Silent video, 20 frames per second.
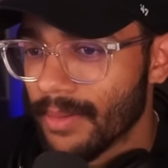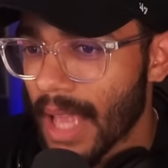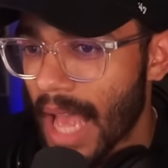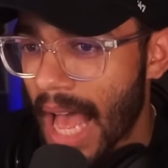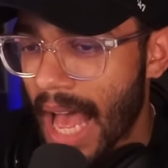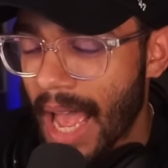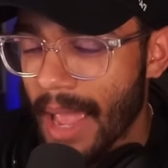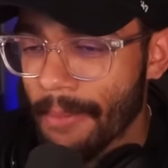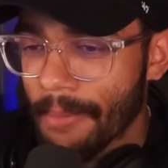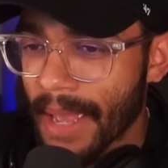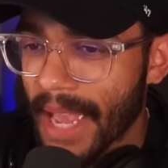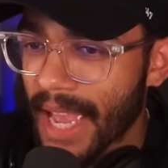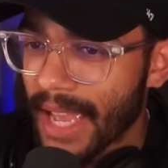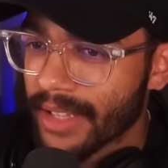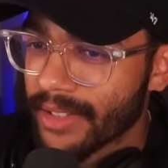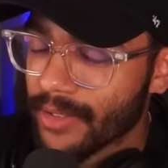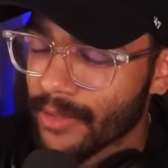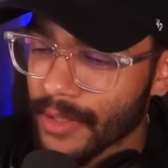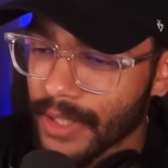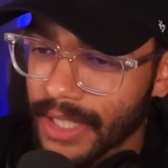
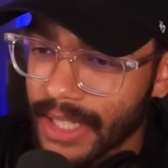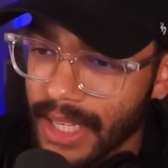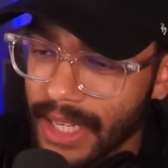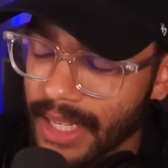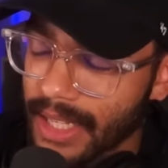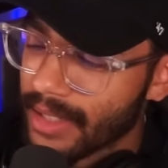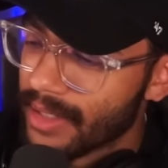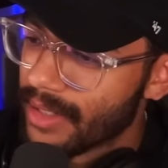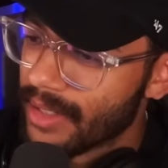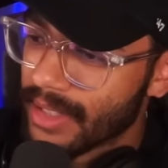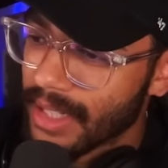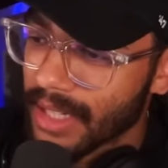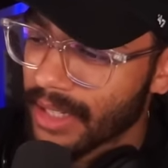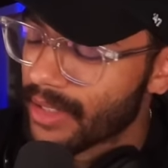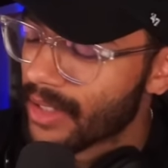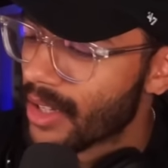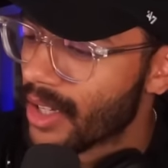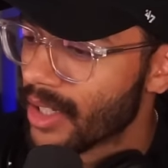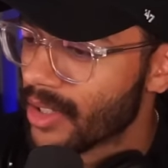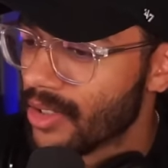iPads for kids,
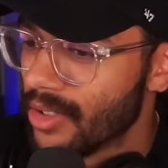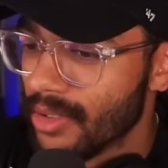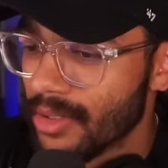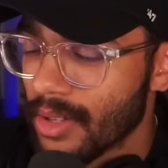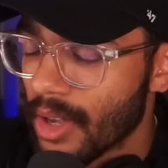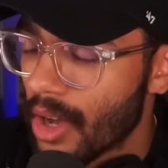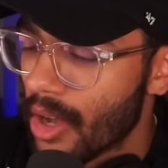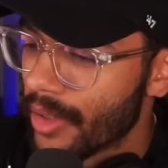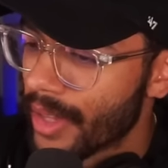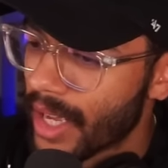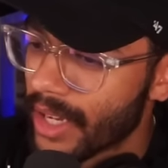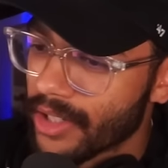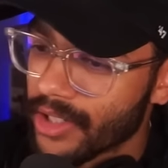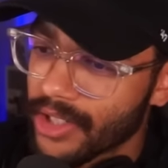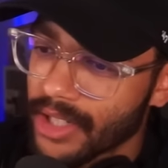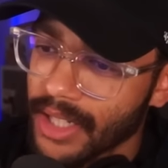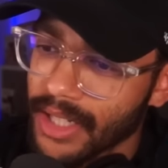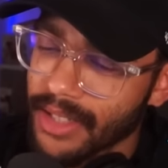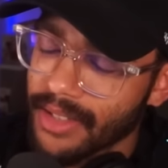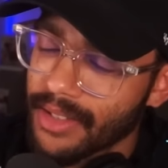TikToks, you, all that shit.